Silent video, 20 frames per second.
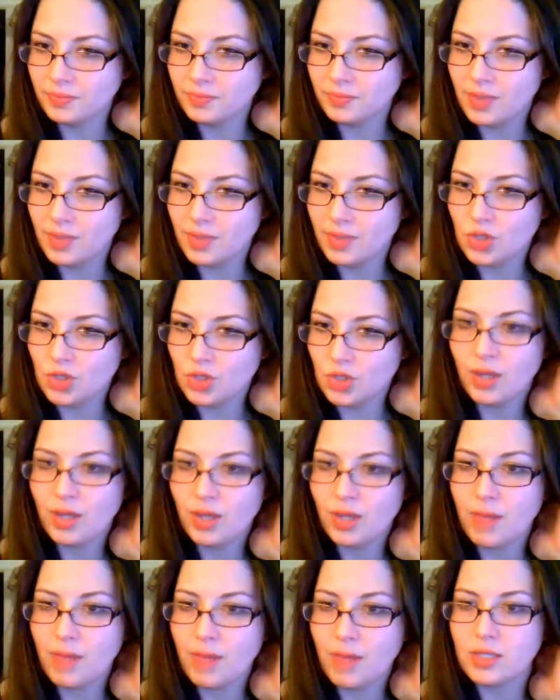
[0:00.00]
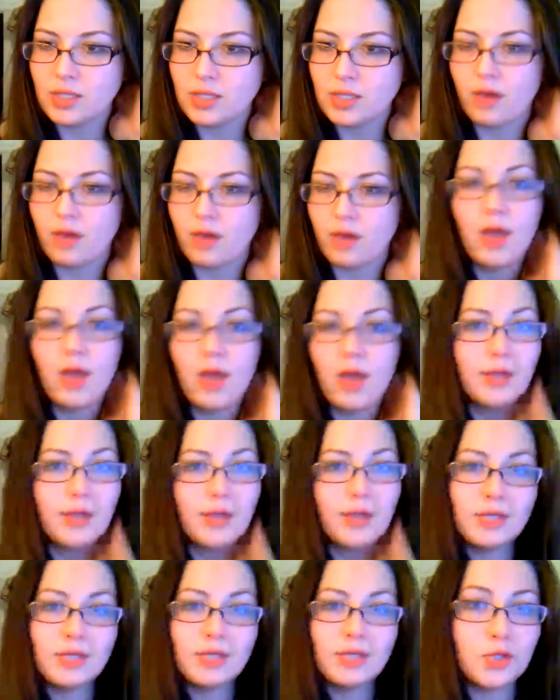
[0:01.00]
Strike in Mexico.
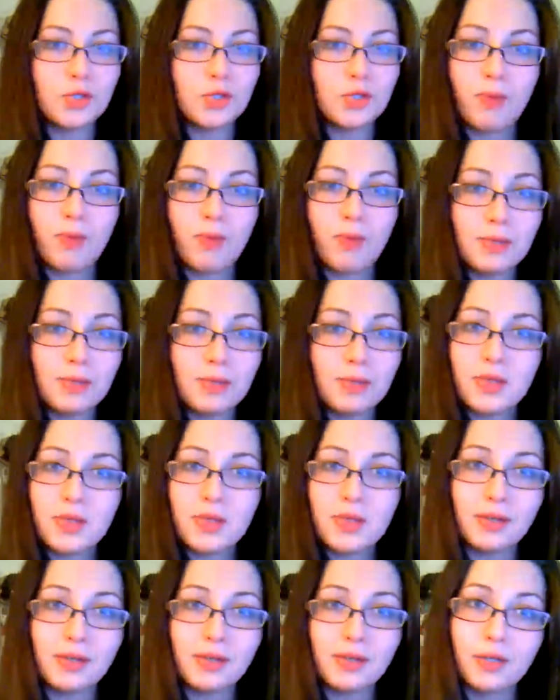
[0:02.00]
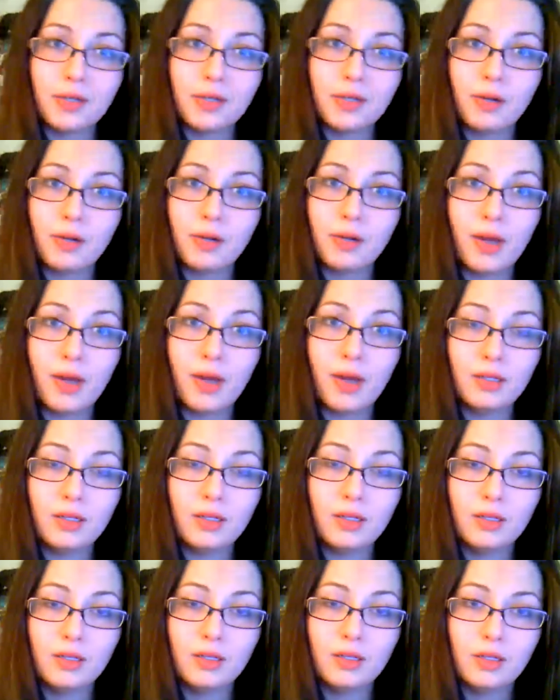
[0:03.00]
Doesn't surprise me that I didn't hear about it.
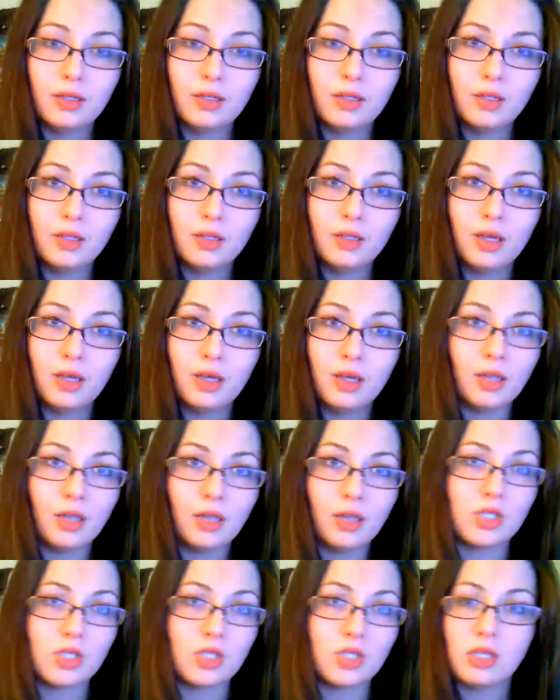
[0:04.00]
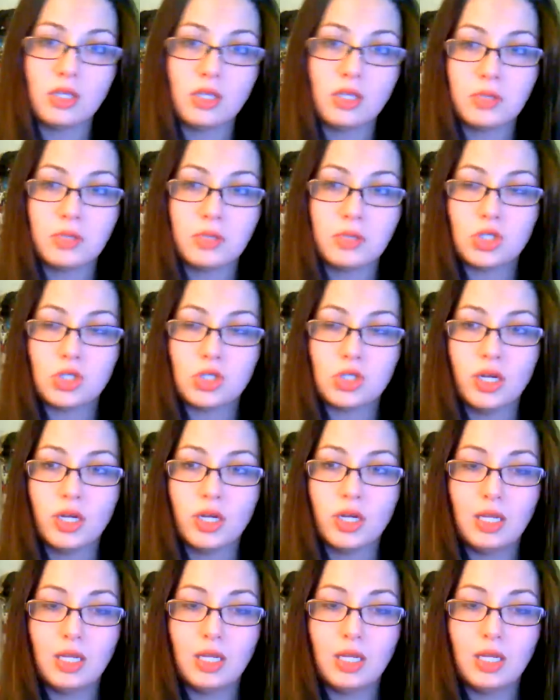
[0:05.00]
Just like there was a strike
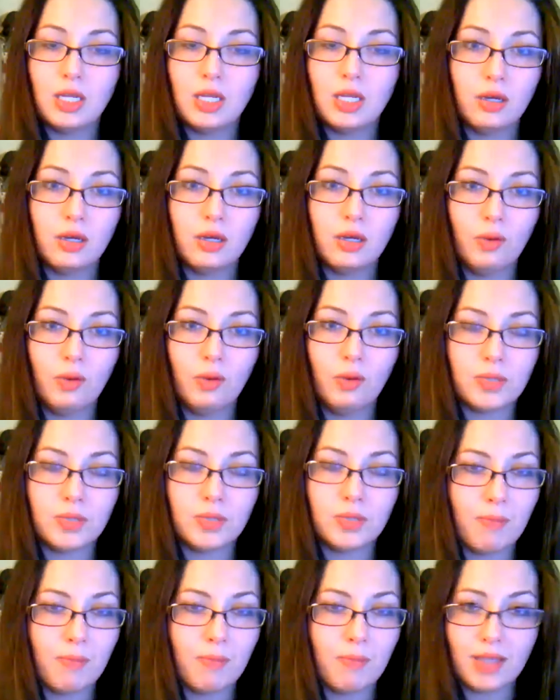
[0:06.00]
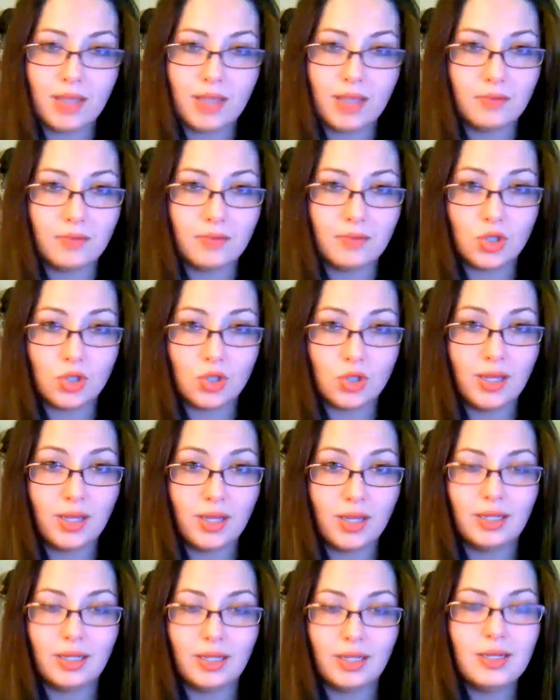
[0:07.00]
in, what was it, a massive strike in
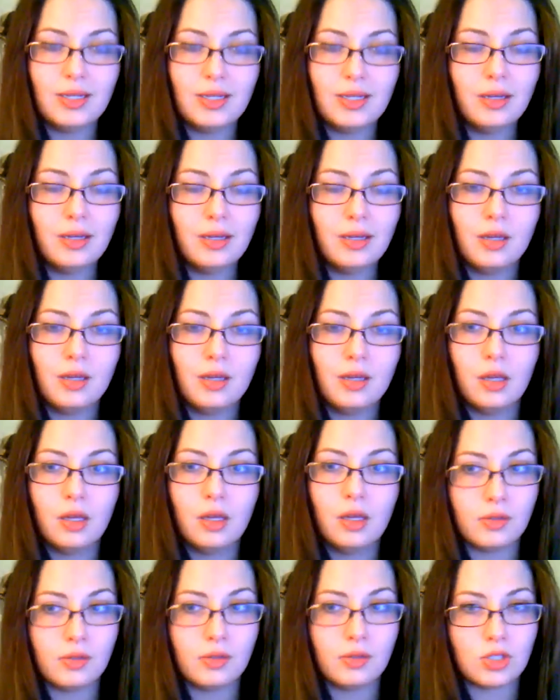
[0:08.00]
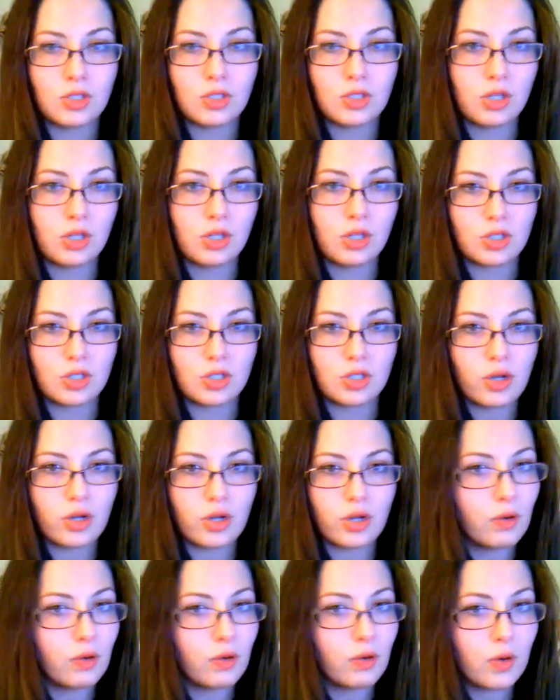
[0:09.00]
India? There's a strike
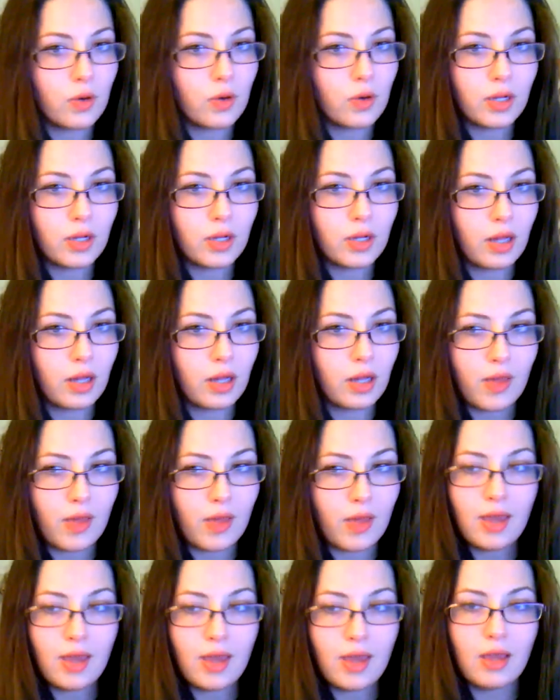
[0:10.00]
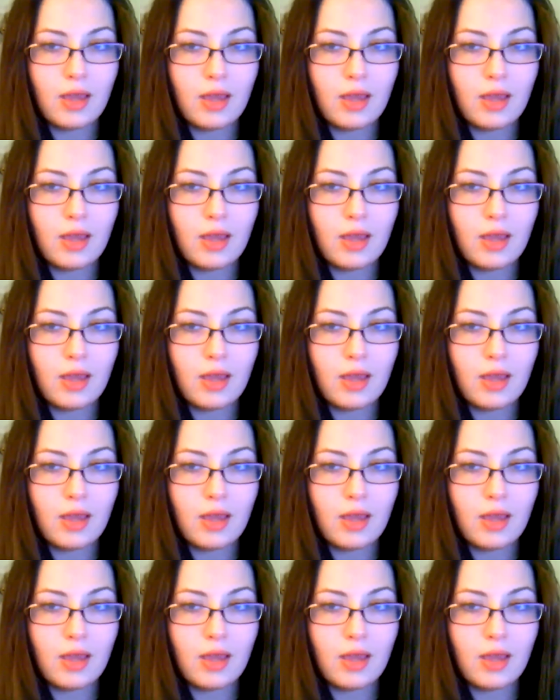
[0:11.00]
going on in LA.